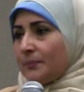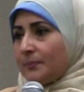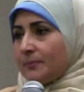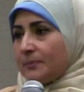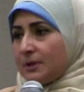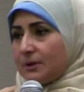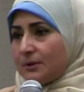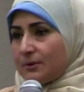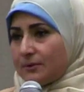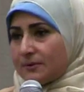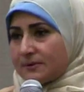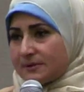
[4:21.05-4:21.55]

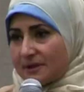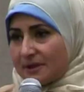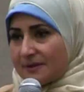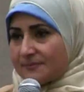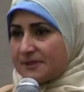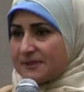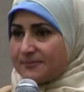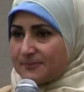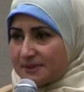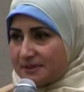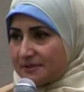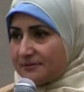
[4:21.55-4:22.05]
because I'm
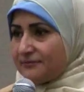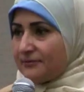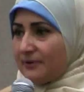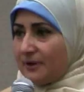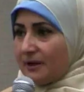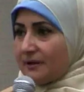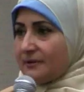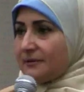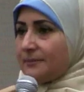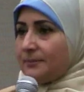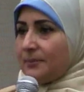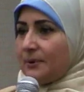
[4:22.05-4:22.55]

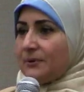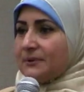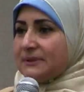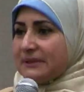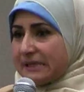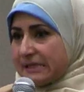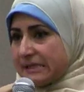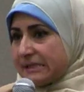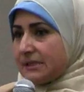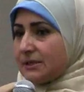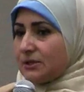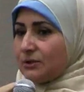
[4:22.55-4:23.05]
specified about
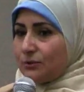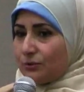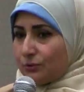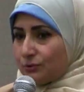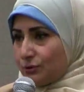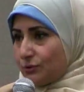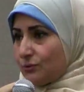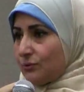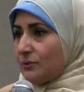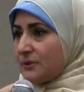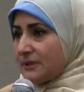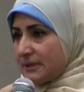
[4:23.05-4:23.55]
insect
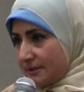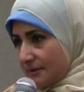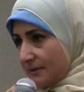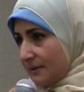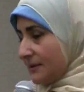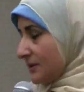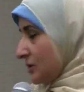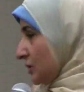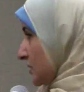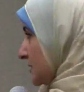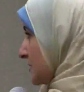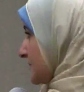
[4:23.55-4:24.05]
control
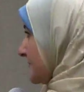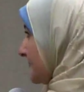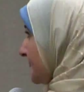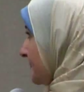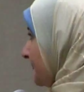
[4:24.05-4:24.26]
strategies.